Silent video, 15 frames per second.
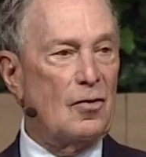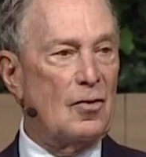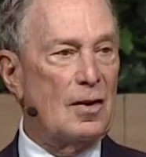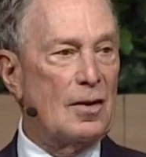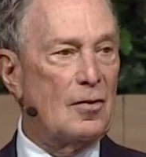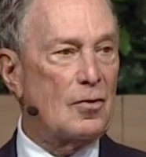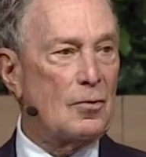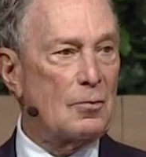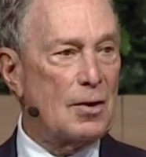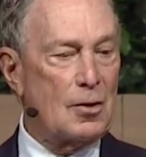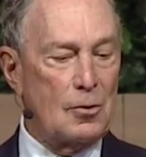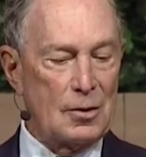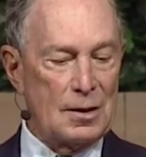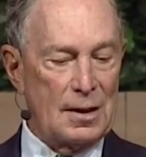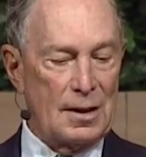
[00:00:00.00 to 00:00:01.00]
years in
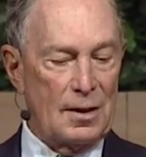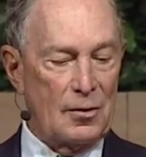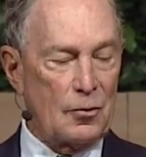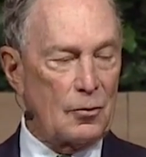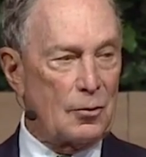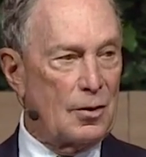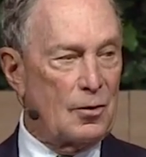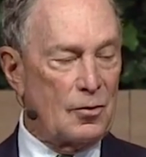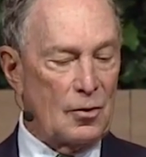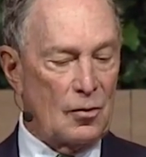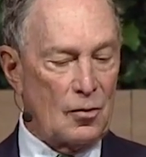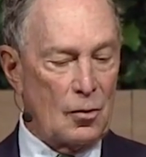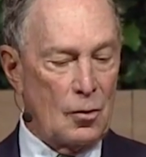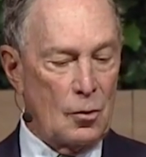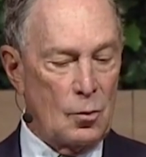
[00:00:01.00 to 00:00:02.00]
recorded history
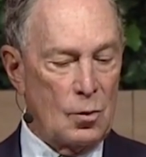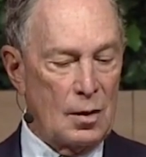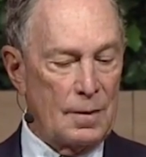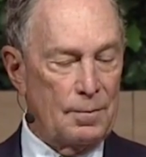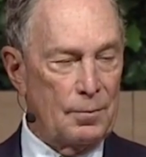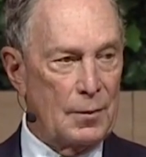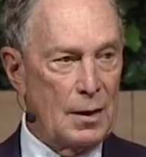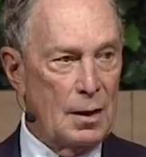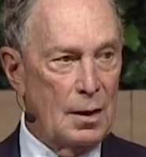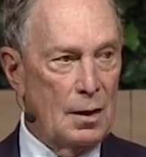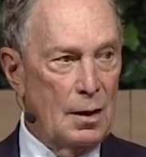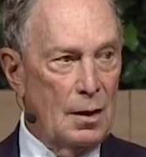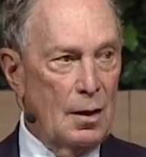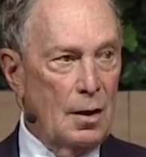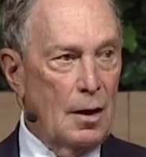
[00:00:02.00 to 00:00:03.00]
since 2001.
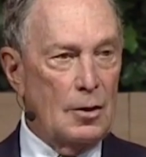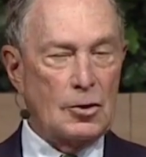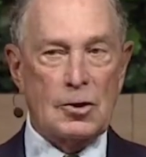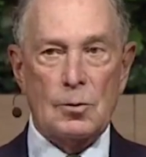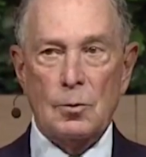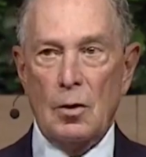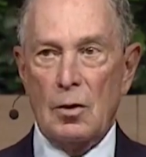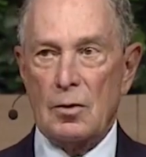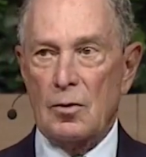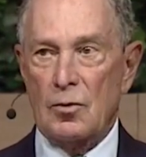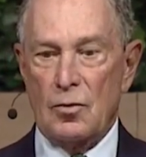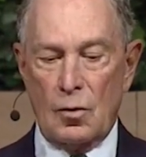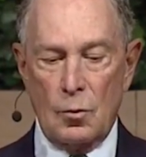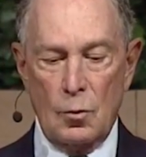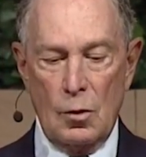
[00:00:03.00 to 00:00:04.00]
Ocean
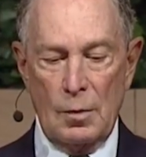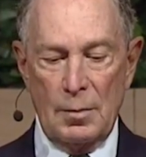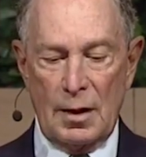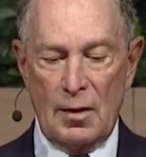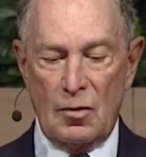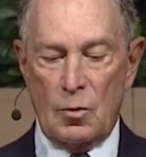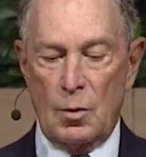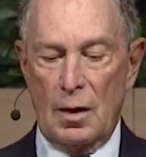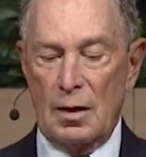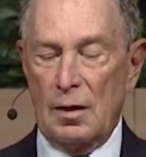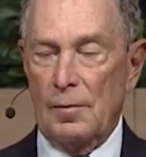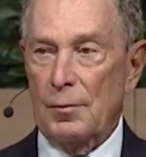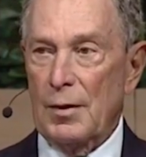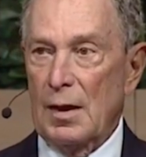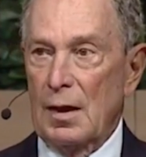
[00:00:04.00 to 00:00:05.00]
waters are warming as
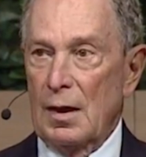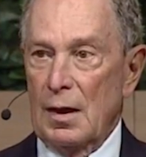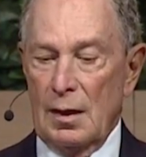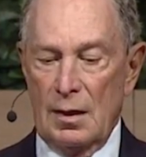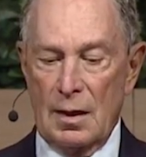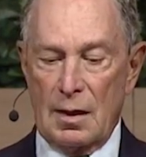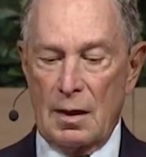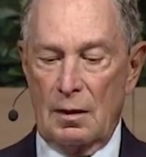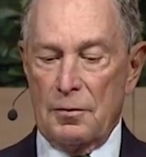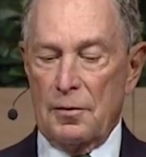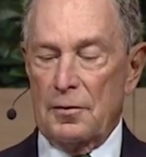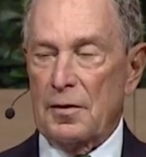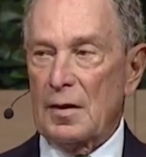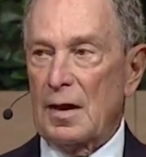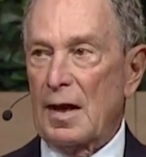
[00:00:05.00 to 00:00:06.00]
well. In the Gulf
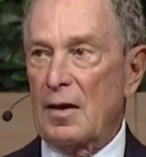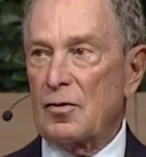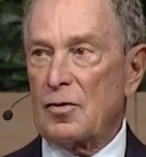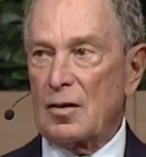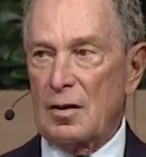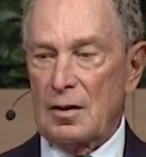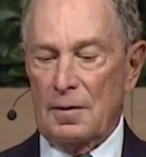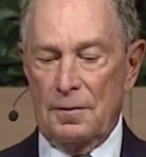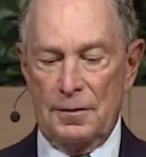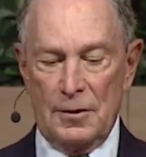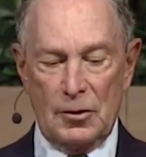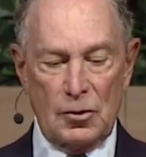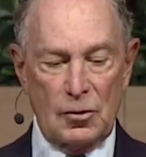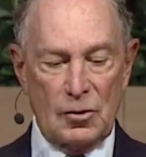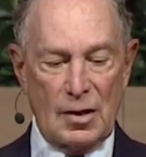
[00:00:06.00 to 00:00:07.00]
of Alaska,
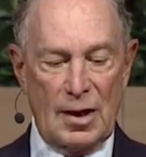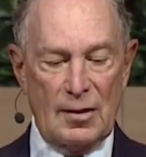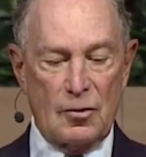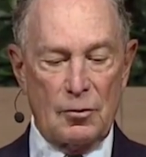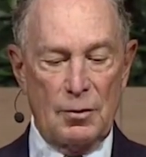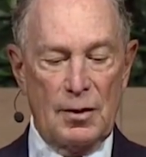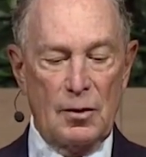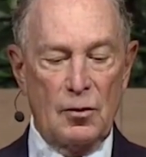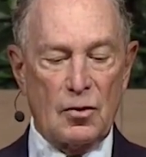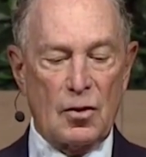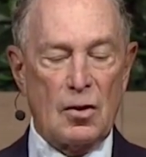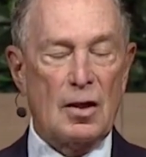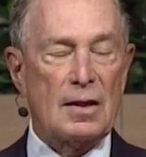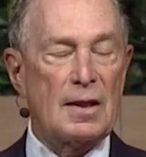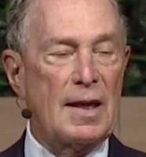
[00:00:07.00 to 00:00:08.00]
officials had to reduce
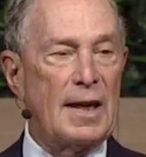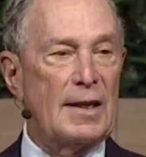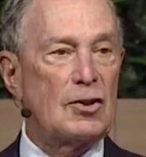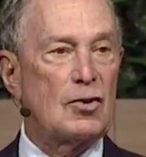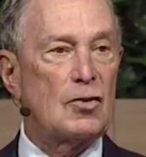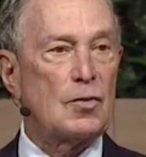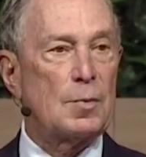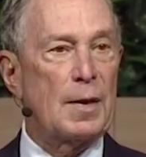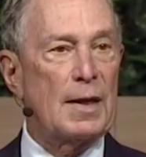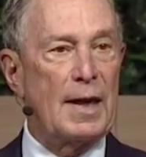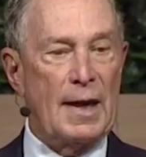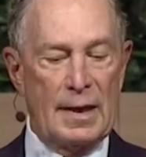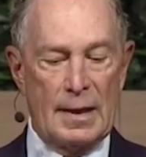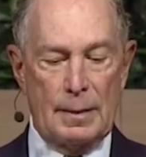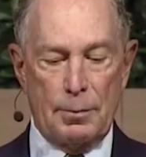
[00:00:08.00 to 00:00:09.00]
cod catches by
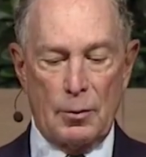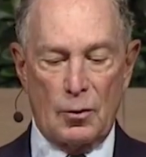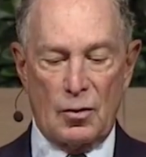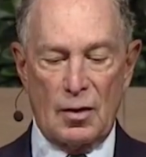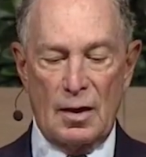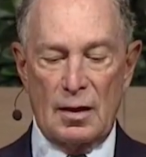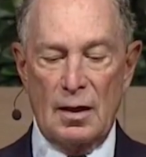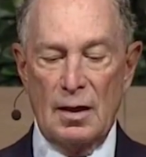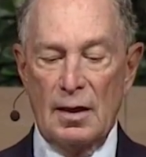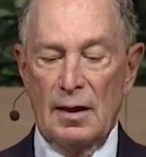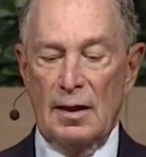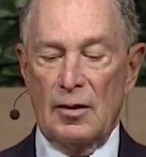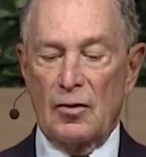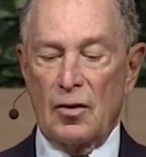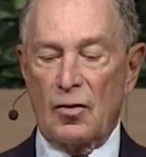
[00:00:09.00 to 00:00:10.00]
80%
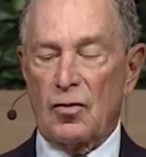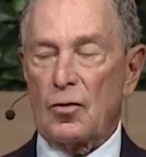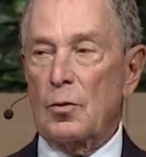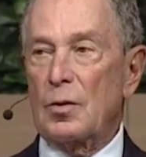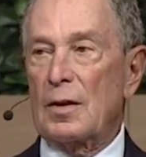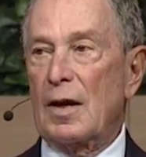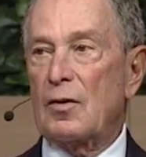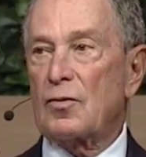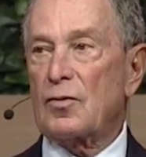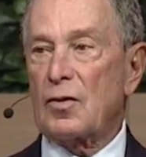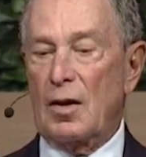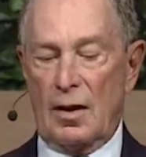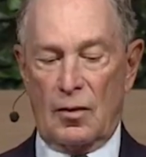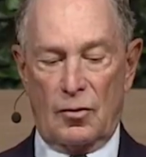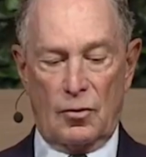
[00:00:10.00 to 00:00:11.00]
just to allow
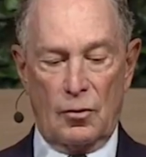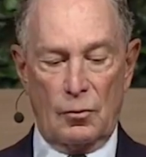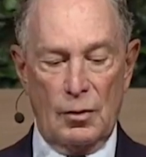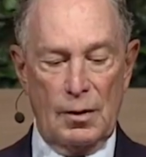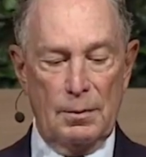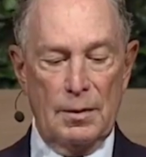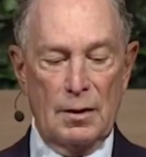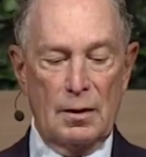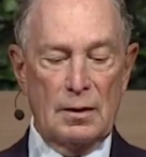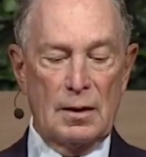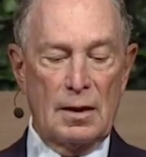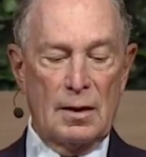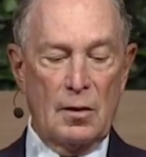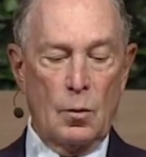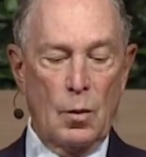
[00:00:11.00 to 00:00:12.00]
stocks to rebuild
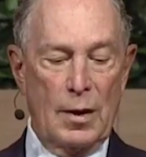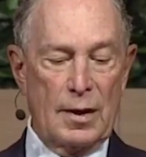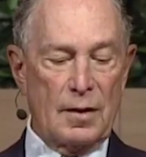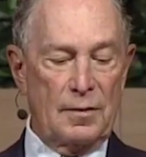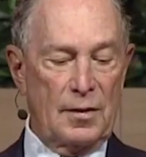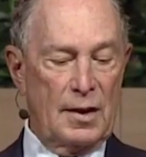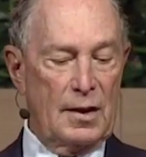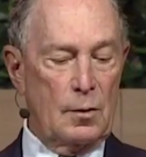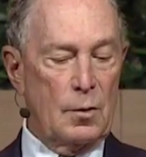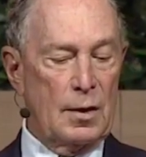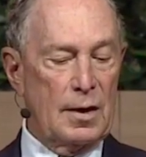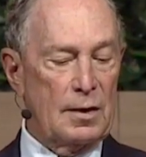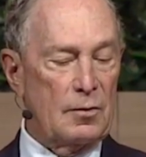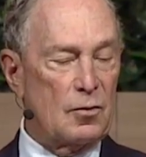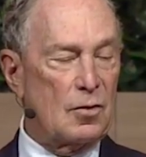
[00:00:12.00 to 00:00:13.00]
in the wake of heat
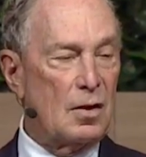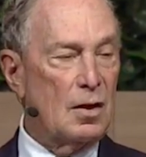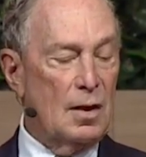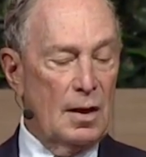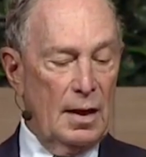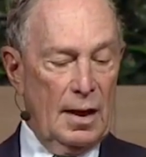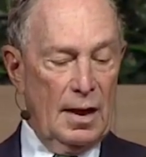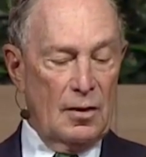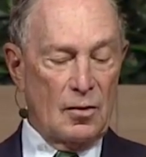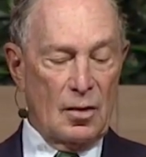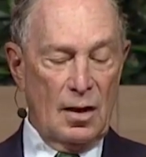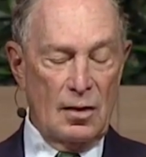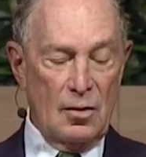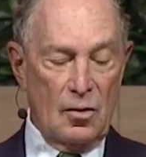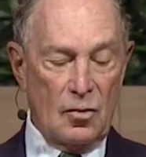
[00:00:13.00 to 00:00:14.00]
waves. And
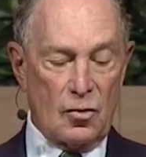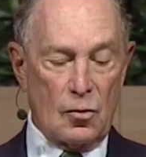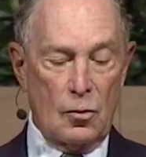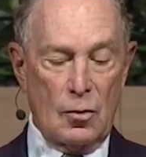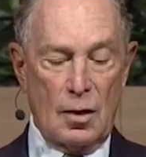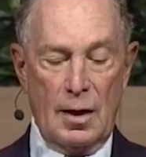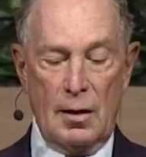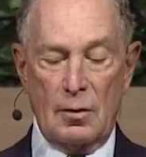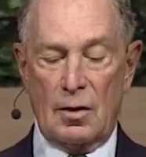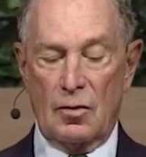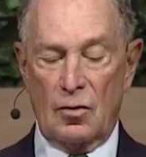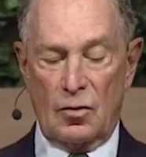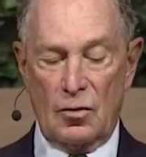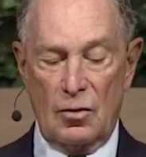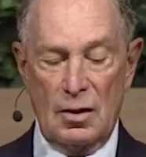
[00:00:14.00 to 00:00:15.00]
to underscore how
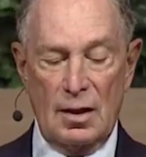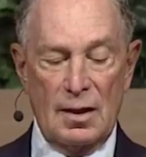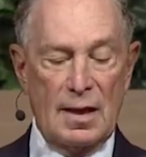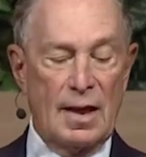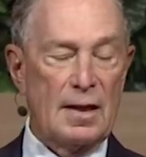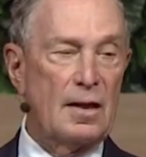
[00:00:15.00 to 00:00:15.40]
concerning that